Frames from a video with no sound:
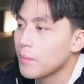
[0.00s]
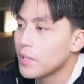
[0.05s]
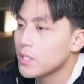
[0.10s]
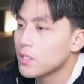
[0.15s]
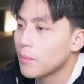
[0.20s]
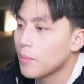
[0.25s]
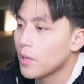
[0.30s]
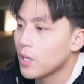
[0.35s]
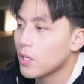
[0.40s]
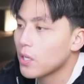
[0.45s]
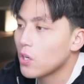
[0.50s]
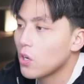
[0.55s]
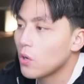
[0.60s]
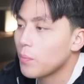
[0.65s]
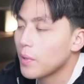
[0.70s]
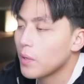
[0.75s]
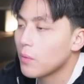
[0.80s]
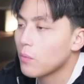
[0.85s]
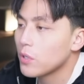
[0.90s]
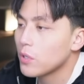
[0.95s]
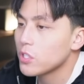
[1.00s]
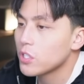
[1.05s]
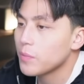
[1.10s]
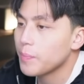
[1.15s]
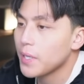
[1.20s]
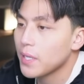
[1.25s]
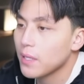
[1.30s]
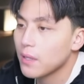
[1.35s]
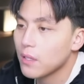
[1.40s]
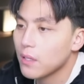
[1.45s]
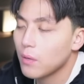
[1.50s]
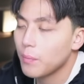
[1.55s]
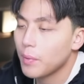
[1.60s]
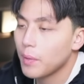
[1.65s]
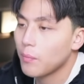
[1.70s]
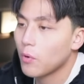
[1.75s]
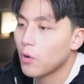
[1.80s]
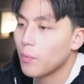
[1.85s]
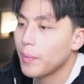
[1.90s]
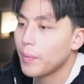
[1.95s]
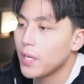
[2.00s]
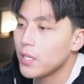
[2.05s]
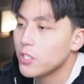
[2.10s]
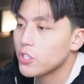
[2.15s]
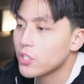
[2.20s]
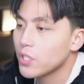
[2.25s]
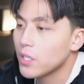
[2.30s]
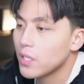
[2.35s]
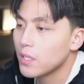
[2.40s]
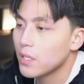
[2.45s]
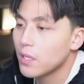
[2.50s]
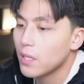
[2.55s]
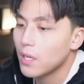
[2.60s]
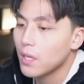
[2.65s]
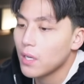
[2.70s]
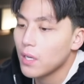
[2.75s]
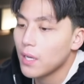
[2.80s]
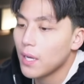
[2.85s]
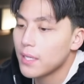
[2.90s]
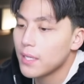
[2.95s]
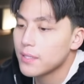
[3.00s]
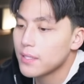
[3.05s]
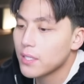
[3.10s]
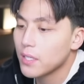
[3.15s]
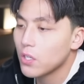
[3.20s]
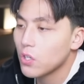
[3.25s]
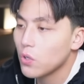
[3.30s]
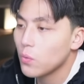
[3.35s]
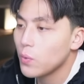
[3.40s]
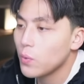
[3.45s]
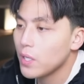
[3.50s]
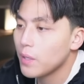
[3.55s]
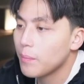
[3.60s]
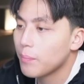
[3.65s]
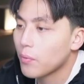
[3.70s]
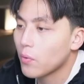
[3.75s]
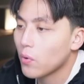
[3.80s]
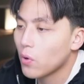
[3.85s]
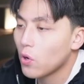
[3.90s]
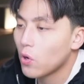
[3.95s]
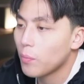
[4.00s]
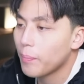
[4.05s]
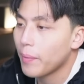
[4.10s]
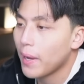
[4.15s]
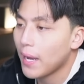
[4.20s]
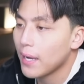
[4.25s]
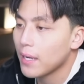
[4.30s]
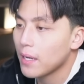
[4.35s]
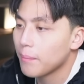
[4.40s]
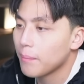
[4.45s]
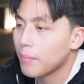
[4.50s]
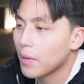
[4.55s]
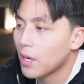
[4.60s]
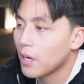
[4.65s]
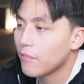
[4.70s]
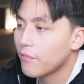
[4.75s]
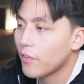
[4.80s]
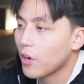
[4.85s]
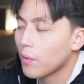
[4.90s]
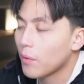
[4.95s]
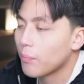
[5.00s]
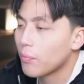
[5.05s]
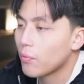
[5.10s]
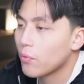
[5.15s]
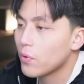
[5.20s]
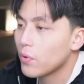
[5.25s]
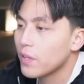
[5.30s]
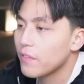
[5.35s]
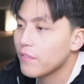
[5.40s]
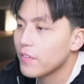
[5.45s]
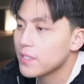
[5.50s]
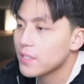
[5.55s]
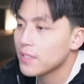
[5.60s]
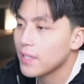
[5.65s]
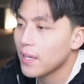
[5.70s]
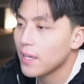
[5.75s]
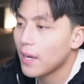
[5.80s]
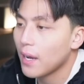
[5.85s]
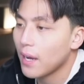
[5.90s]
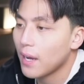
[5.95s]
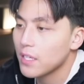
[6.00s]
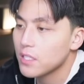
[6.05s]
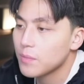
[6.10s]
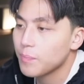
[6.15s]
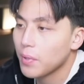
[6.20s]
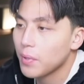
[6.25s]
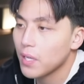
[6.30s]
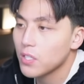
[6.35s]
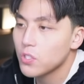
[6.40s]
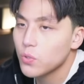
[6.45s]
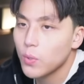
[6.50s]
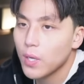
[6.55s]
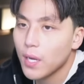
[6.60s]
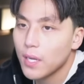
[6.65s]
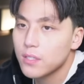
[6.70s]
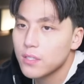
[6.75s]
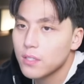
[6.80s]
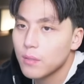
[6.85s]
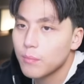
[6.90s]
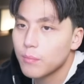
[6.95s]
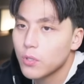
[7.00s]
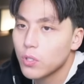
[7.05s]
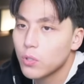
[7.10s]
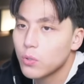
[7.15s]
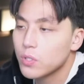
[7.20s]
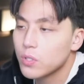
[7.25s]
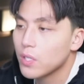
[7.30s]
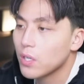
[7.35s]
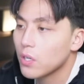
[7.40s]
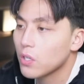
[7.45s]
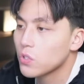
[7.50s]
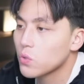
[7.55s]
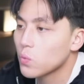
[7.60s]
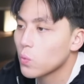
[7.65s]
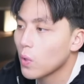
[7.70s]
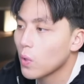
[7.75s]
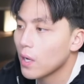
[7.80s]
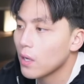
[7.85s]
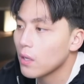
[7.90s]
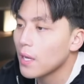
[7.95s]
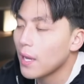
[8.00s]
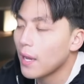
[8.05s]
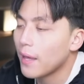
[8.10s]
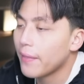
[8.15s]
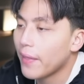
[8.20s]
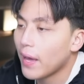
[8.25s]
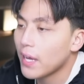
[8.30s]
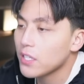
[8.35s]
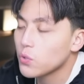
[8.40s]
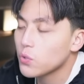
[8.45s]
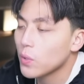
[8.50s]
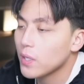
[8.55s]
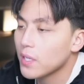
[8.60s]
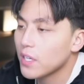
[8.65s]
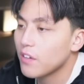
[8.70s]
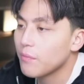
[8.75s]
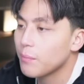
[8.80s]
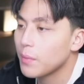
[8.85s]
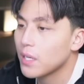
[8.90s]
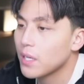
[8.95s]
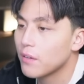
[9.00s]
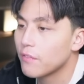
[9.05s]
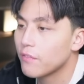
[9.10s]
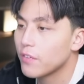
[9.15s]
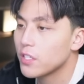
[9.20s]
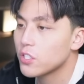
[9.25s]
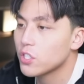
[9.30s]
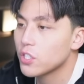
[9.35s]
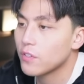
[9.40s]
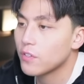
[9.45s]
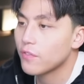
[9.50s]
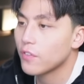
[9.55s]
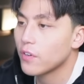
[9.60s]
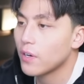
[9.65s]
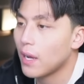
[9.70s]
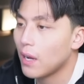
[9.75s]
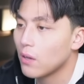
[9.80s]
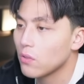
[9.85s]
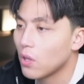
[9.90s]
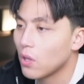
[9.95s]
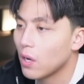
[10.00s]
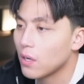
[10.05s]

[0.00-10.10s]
to market open, we're just being a little bit more patient until we broke back above our previous day highs. Plus, we had some news here as well. And that's what gave me conviction for now long